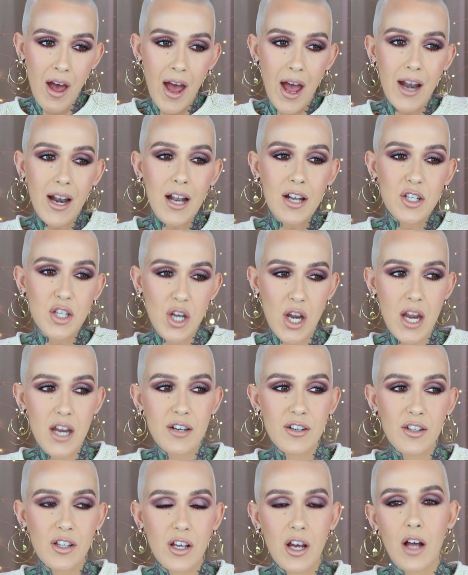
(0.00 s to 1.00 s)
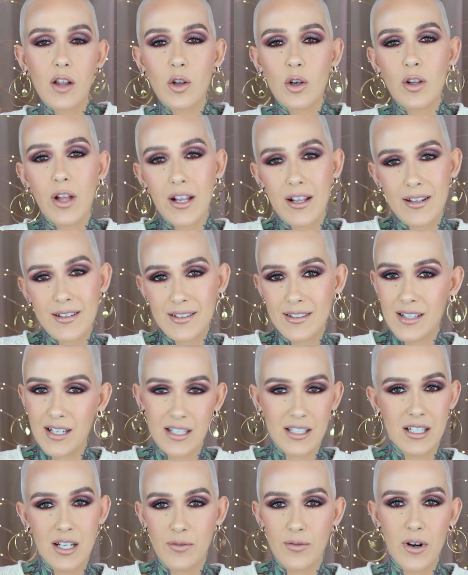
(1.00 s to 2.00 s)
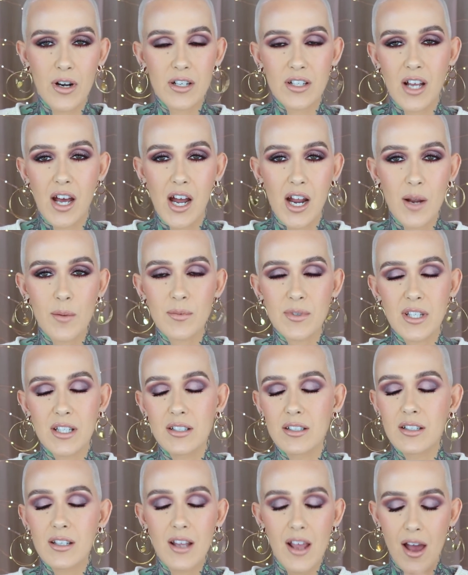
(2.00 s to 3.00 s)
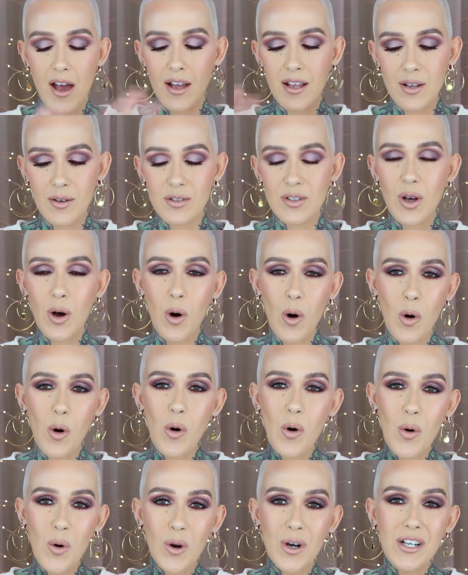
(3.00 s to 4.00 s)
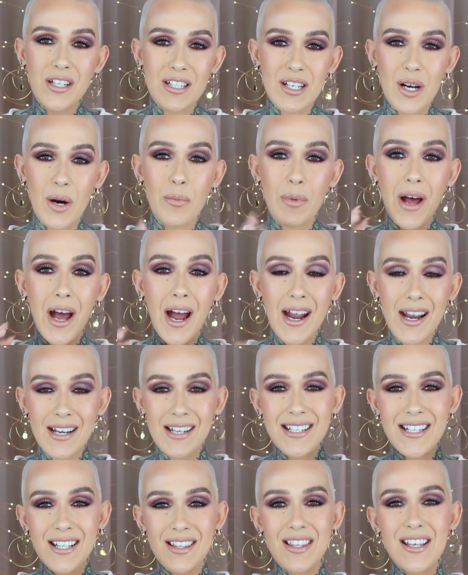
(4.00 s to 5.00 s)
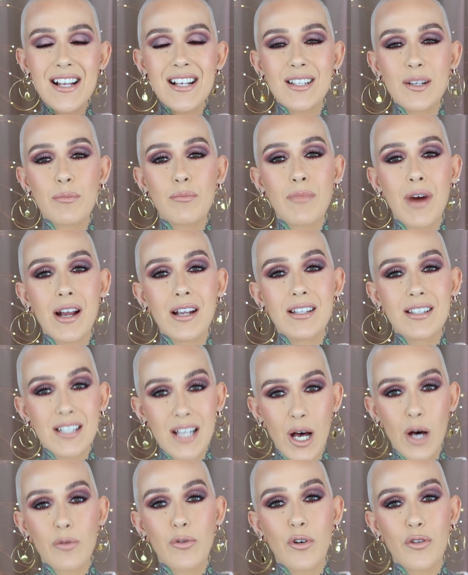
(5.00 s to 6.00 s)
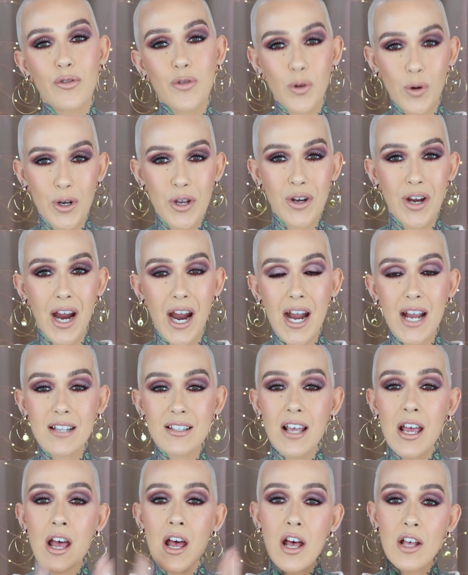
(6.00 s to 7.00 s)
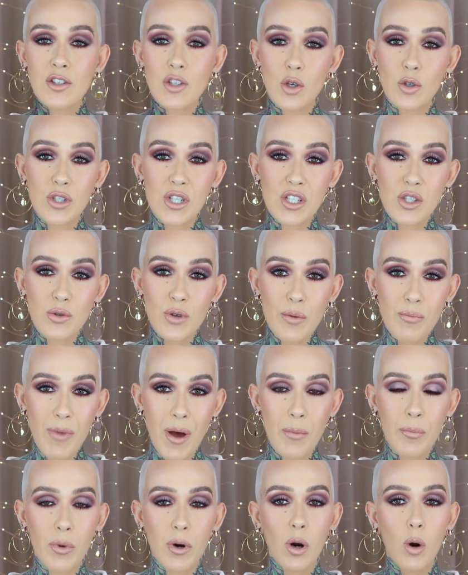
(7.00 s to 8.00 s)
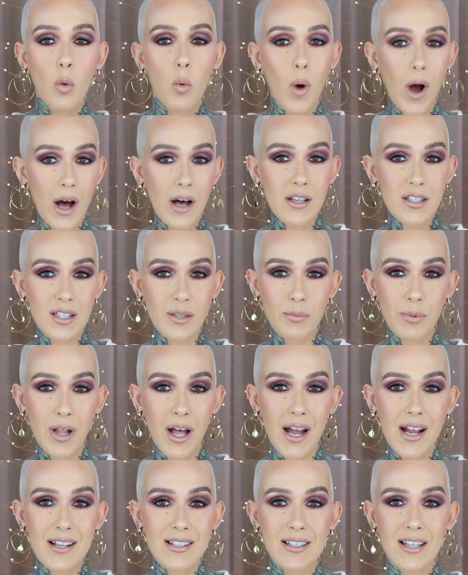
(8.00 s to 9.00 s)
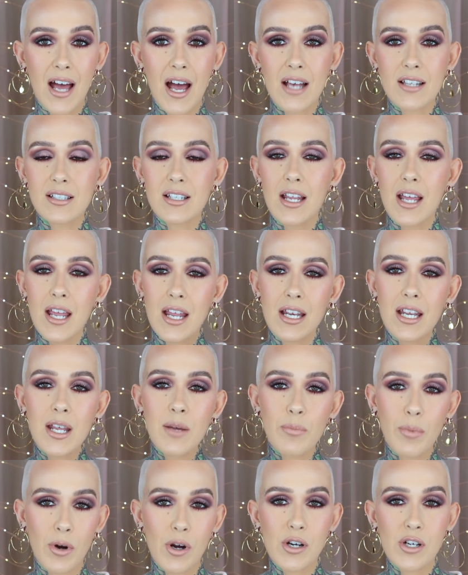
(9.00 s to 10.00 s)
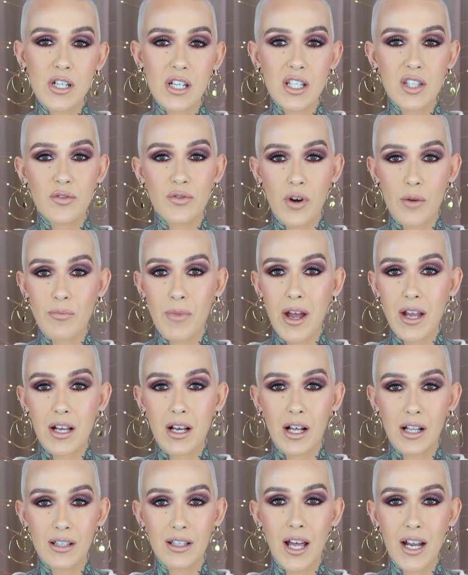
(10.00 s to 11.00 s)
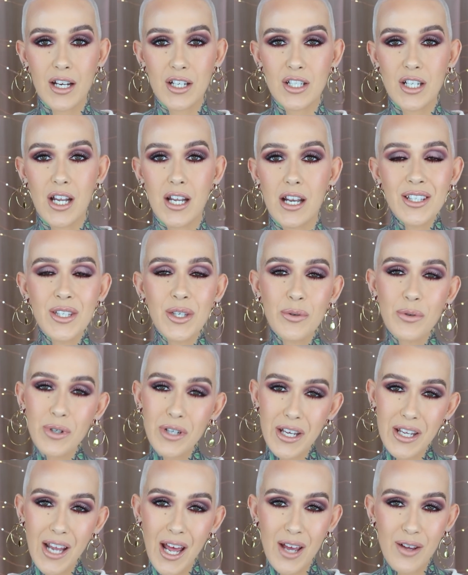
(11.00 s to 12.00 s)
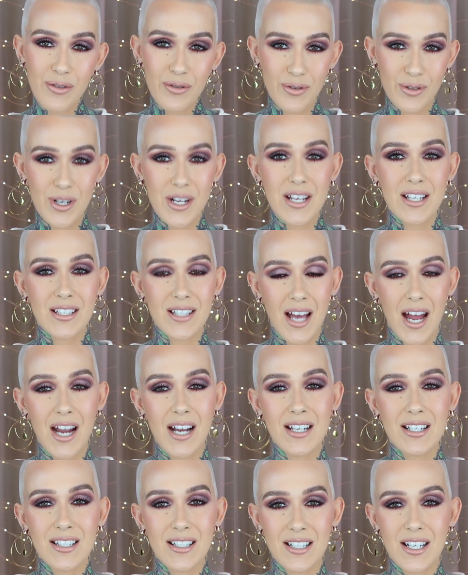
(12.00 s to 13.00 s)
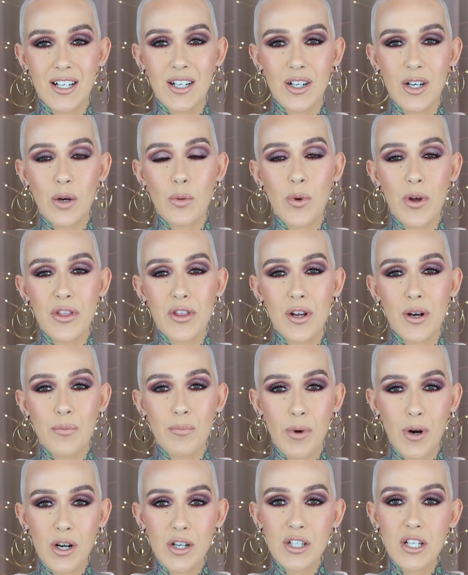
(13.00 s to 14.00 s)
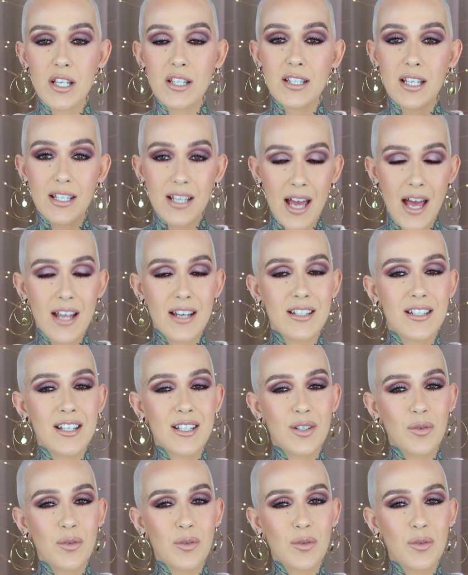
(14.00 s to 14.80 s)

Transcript: And I changed the color like six different times and yeah, it was a whole ordeal, but I did these myself for you guys. So just remember while supplies last, any purchase from my collection, you will get a free signed sticker with your purchase. Again, just